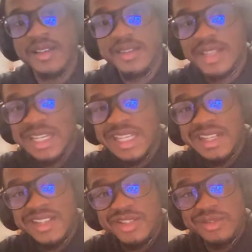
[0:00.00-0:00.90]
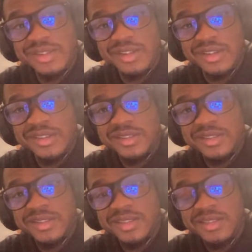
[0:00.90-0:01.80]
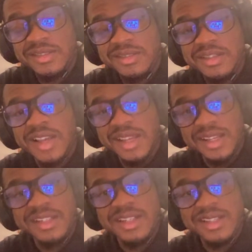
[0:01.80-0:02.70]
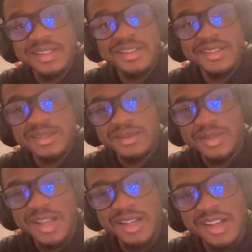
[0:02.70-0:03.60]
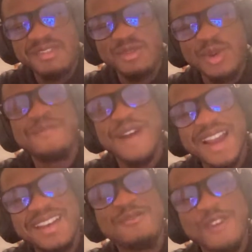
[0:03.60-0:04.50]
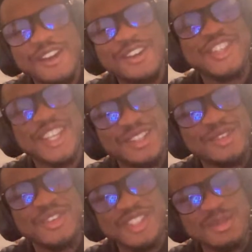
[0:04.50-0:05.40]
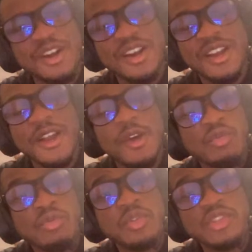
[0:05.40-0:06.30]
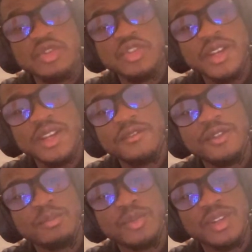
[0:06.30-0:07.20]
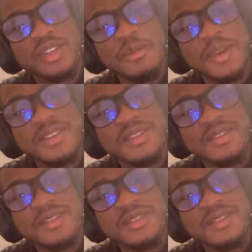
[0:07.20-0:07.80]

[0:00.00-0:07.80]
They need a shooting guard. I like that. No, we finally found a Jalen Green spot. Would you trade him for Brook Lopez?